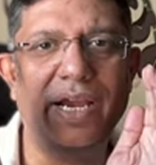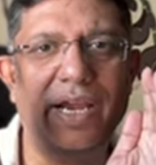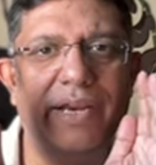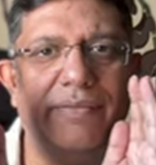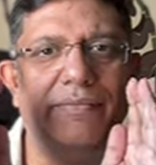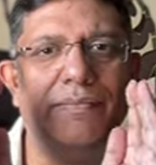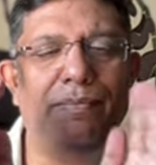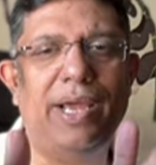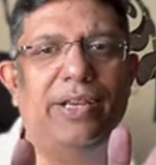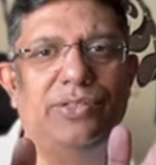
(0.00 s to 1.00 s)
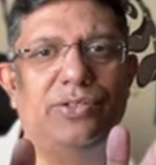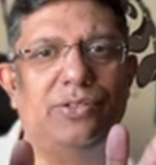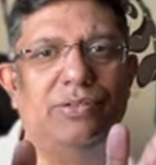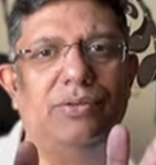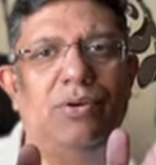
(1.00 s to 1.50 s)
and
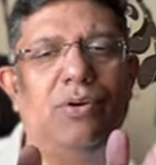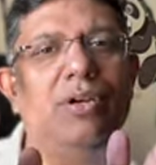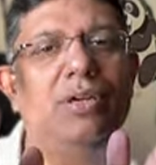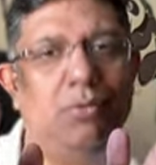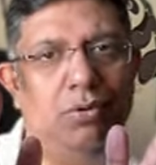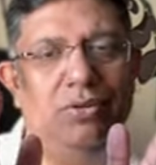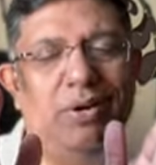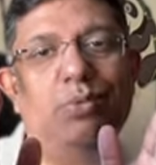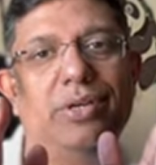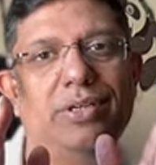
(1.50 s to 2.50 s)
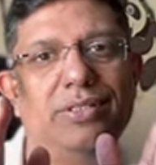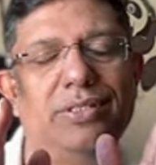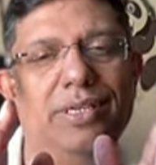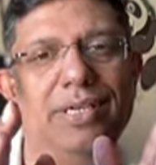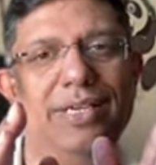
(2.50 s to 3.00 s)
balance all
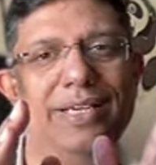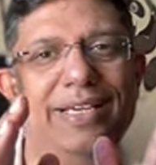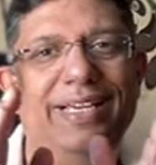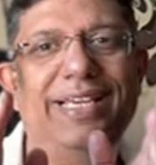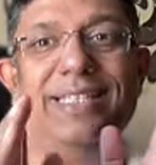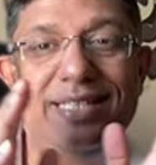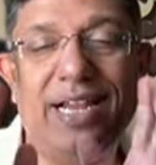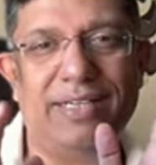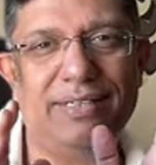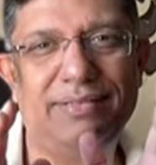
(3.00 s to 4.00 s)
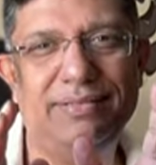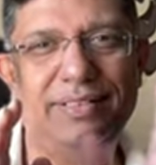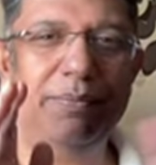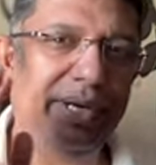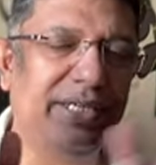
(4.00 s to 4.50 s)
rounders. Is that
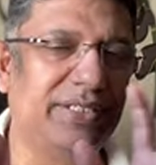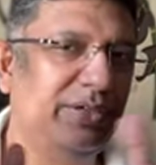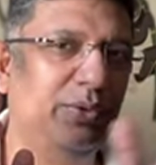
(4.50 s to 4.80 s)
the mix that